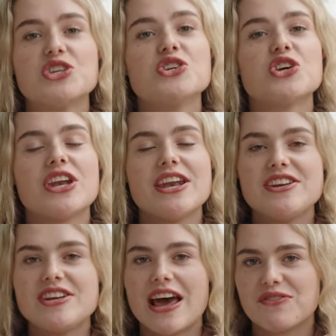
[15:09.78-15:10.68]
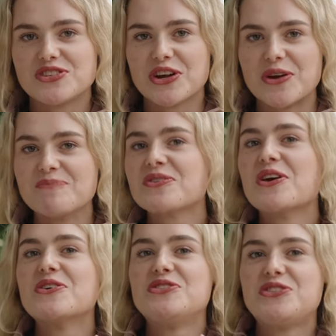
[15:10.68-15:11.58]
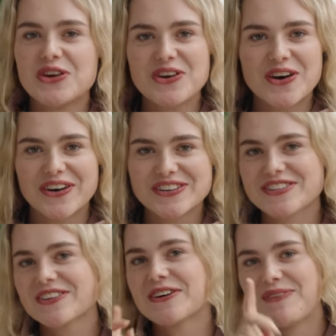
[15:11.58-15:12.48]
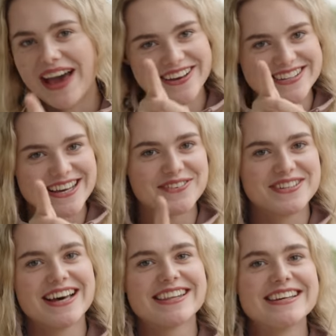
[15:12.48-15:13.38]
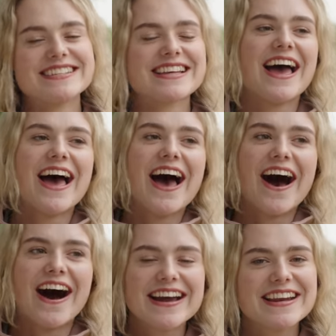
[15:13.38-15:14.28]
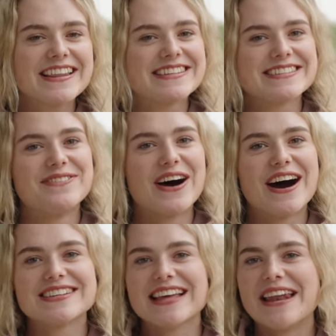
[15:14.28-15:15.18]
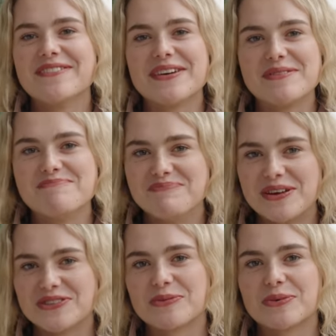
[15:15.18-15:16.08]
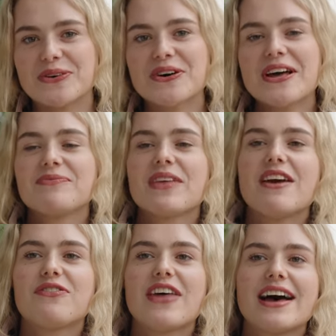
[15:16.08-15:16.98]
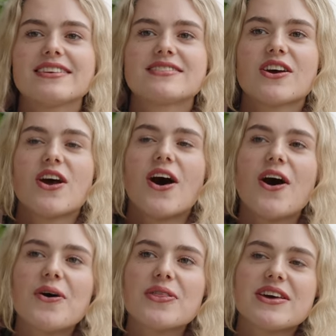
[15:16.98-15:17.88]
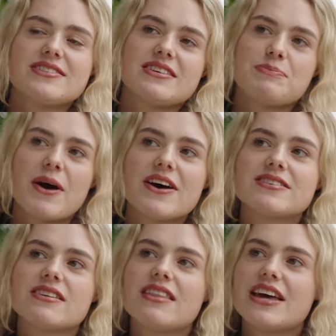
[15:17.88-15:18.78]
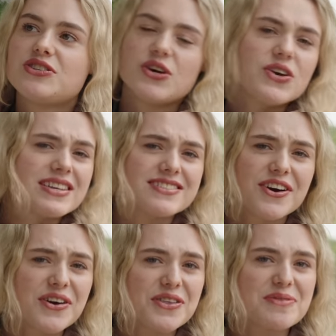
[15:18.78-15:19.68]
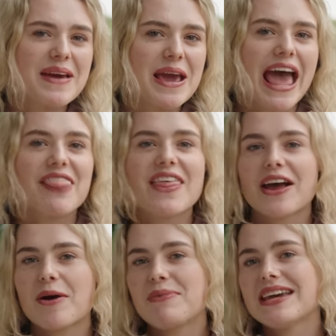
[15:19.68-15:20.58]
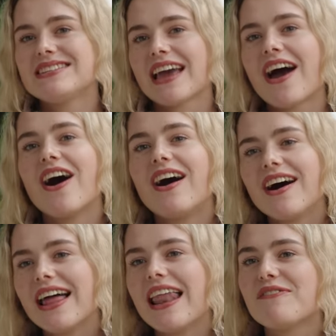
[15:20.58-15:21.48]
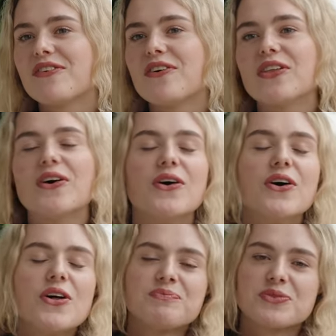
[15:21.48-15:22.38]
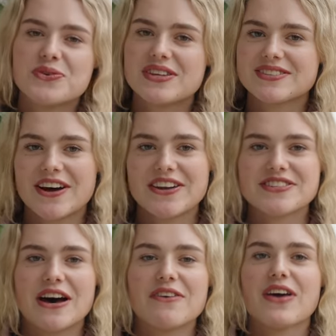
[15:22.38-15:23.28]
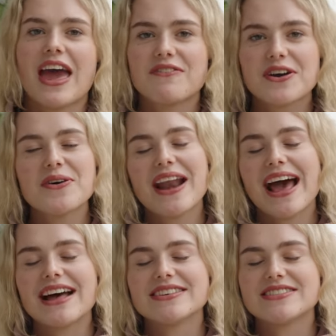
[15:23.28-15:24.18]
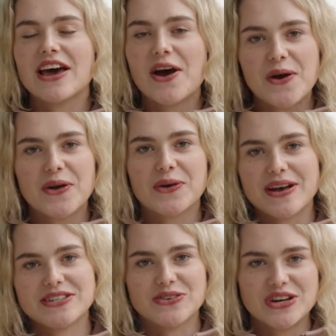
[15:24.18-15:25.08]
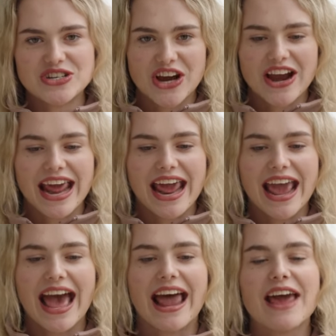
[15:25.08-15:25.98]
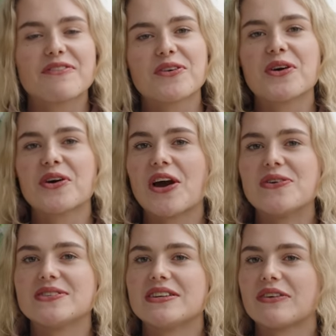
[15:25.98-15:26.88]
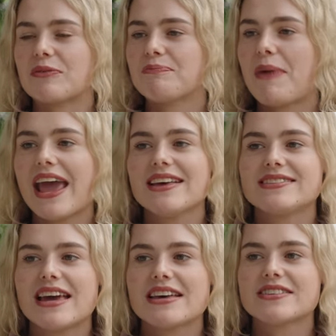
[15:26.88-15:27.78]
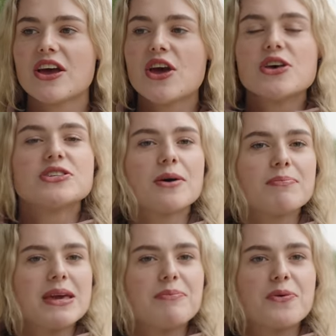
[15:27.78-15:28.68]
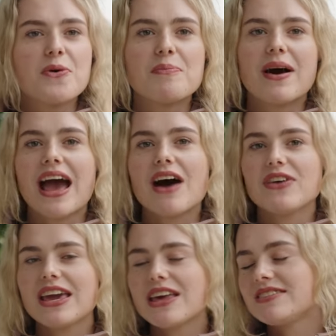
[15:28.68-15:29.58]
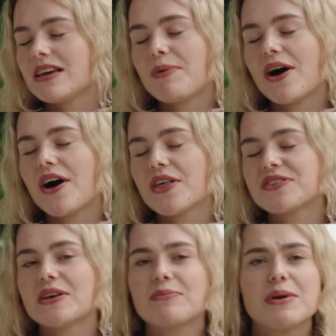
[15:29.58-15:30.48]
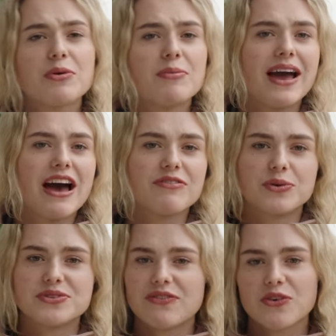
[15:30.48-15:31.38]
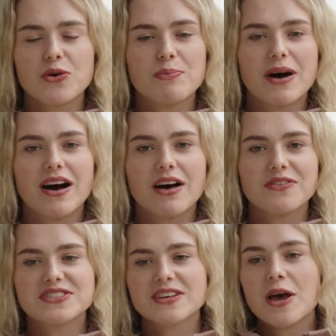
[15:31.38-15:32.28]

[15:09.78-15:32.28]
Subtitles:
you should never do. Do not compare yourself to others. I did this in the past and it made me miserable. If that's, oh, there's this person and they're 2 years younger than me and they're competing at a higher level or all this kind of stuff. Everyone has their own equestrian journey and everyone goes at different paces. Some people might have easier paths, some people might have more difficult paths,